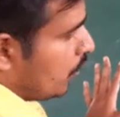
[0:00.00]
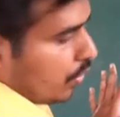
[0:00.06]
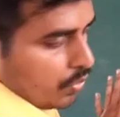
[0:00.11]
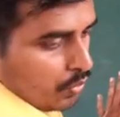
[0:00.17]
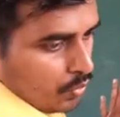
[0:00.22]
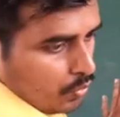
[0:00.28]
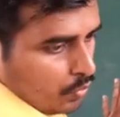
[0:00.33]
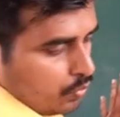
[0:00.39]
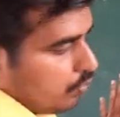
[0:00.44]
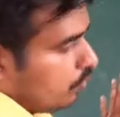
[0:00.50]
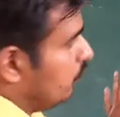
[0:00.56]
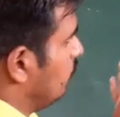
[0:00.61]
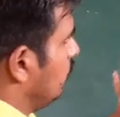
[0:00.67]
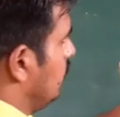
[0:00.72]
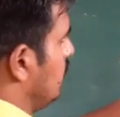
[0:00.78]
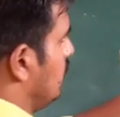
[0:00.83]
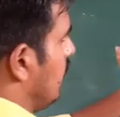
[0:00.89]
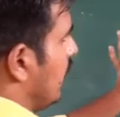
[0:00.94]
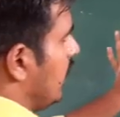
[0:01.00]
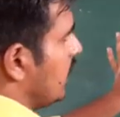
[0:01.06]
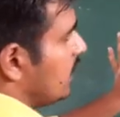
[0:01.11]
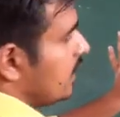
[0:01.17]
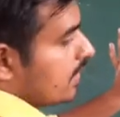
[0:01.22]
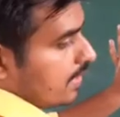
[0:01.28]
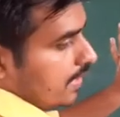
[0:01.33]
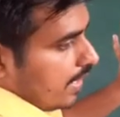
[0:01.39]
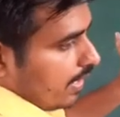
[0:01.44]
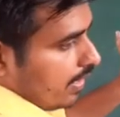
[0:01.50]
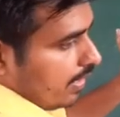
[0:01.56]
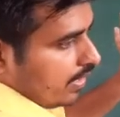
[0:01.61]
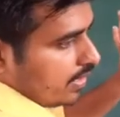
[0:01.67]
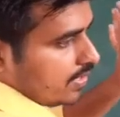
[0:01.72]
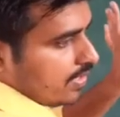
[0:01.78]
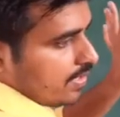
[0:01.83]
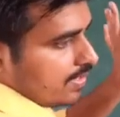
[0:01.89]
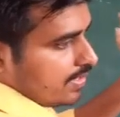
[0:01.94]
2, these LHS and
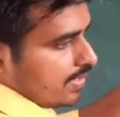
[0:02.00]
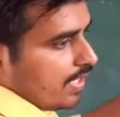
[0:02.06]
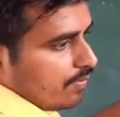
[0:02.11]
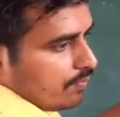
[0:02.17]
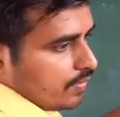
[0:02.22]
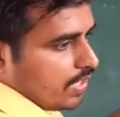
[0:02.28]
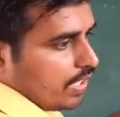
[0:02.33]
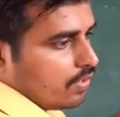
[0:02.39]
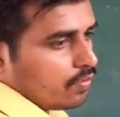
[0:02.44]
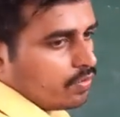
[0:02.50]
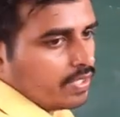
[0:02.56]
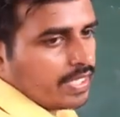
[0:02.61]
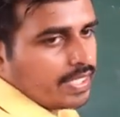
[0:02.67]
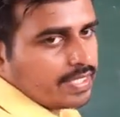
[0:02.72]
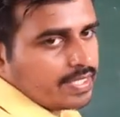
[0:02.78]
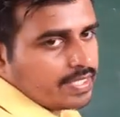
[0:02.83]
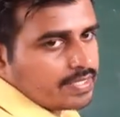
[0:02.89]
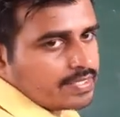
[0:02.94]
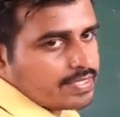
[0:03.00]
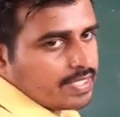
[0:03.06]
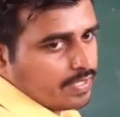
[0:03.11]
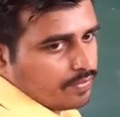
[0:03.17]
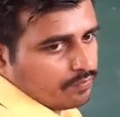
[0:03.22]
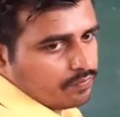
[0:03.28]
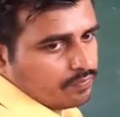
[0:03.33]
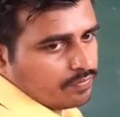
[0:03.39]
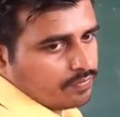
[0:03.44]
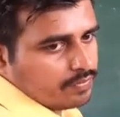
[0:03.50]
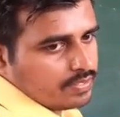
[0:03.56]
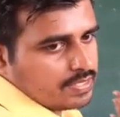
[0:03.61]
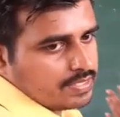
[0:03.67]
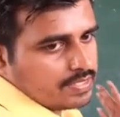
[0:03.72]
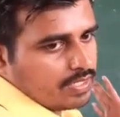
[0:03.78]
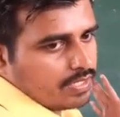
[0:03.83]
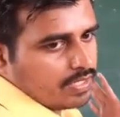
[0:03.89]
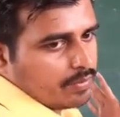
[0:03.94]
RHS same, then only I can say
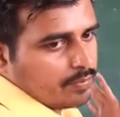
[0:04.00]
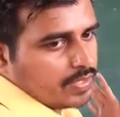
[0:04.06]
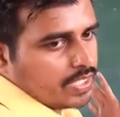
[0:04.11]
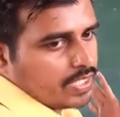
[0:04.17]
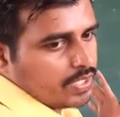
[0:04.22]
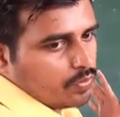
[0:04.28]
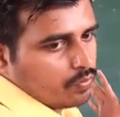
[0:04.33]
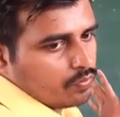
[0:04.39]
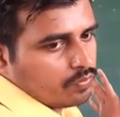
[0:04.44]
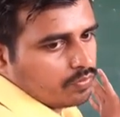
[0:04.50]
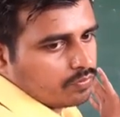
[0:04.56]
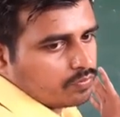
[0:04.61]
these are commutative.